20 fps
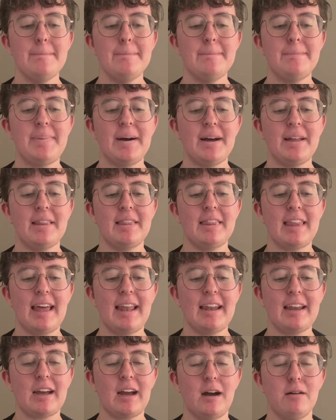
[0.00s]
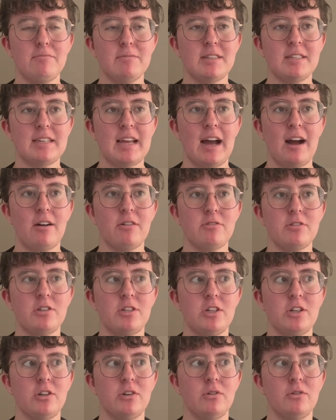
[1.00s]
But then it comes down
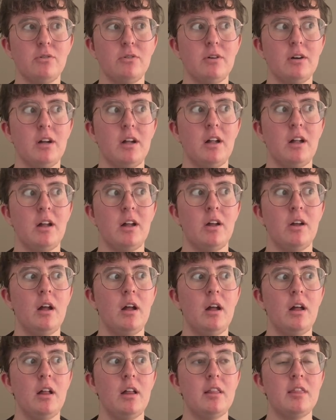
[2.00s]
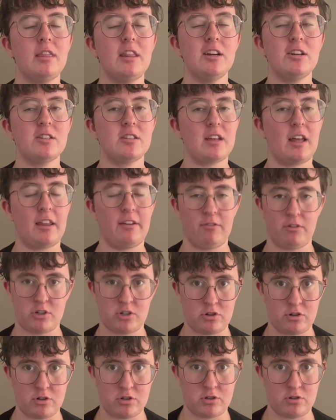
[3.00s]
to there's nothing for
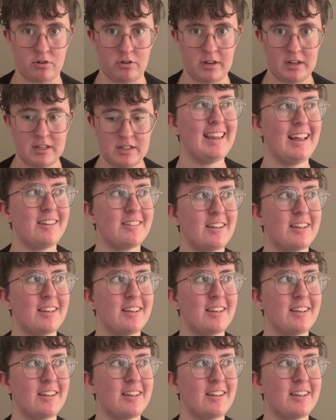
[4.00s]
short stories.